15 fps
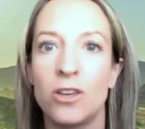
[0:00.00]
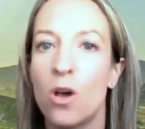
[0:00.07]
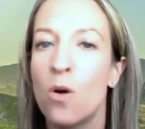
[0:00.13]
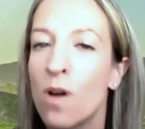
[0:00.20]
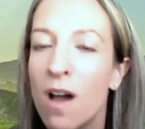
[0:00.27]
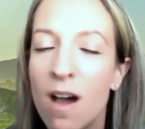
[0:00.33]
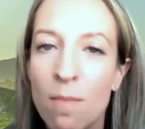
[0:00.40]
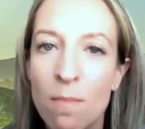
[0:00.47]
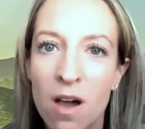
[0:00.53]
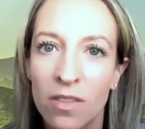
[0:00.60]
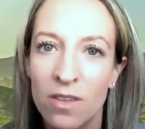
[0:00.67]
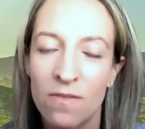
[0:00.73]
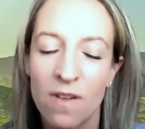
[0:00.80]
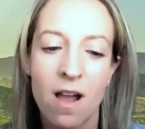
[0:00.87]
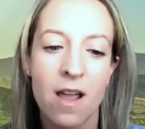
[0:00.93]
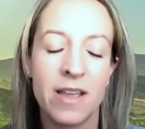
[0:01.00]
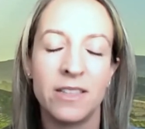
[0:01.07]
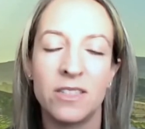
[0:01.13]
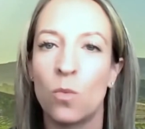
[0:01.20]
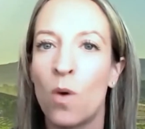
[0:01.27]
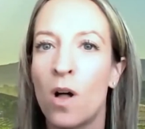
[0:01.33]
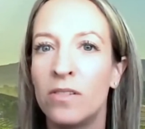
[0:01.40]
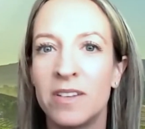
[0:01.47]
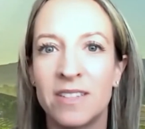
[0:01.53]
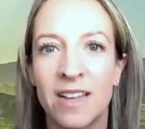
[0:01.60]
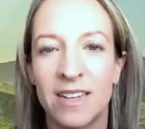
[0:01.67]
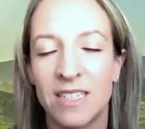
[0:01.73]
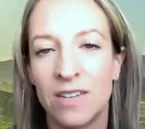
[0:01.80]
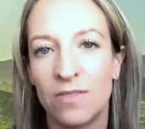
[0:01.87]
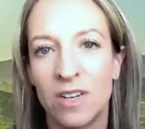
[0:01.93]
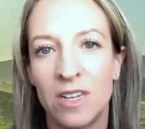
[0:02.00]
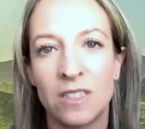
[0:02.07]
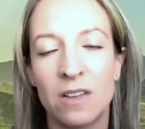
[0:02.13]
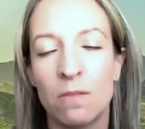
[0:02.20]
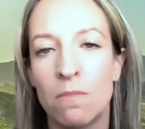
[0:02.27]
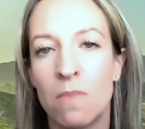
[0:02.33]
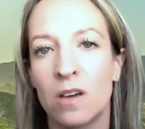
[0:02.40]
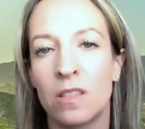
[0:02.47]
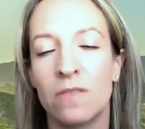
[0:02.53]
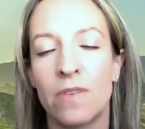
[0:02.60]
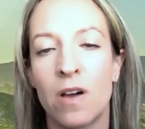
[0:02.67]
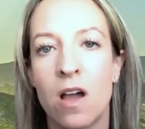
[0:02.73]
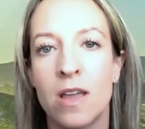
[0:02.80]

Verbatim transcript: yoga among the vines, wellness activities among the